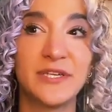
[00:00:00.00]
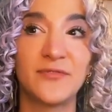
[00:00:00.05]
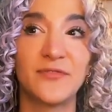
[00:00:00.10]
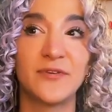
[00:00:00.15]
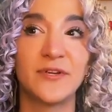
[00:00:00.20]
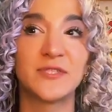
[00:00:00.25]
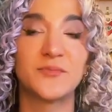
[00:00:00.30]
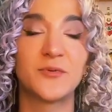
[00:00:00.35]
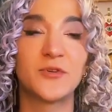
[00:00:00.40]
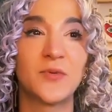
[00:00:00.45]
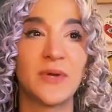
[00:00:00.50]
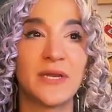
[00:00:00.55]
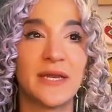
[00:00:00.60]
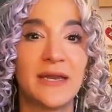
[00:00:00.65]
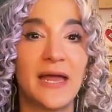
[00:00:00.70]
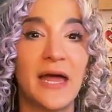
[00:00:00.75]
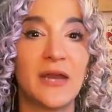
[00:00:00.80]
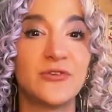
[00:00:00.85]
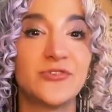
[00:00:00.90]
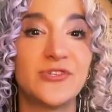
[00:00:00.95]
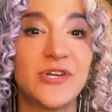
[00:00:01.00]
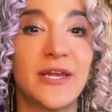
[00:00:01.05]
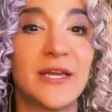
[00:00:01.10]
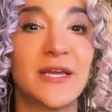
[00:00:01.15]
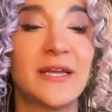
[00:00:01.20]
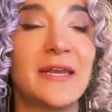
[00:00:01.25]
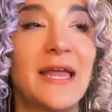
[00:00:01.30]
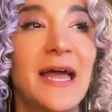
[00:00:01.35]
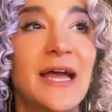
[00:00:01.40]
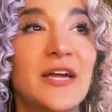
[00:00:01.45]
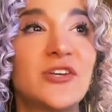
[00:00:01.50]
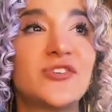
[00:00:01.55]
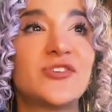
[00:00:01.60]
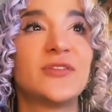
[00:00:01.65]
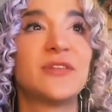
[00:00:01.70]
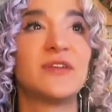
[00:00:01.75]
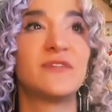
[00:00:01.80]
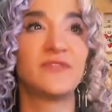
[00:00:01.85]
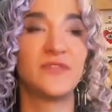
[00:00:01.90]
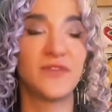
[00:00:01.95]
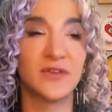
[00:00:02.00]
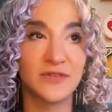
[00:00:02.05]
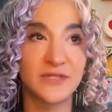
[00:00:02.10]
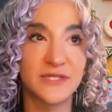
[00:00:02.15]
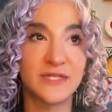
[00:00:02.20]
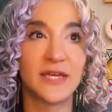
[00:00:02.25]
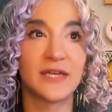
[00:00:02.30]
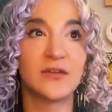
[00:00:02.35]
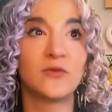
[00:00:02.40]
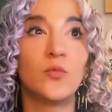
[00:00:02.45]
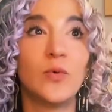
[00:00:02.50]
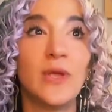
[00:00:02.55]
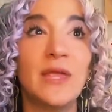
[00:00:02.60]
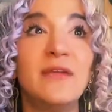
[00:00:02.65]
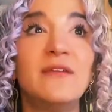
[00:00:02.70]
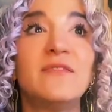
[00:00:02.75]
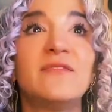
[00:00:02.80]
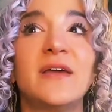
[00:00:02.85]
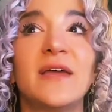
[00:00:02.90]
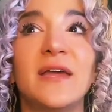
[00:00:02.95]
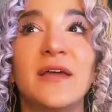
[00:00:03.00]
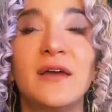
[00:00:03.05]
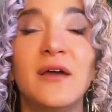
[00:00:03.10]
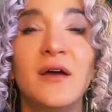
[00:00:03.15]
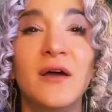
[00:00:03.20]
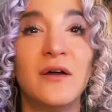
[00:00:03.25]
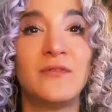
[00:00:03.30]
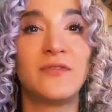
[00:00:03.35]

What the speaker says: difference between an energetic connection that feels like weaving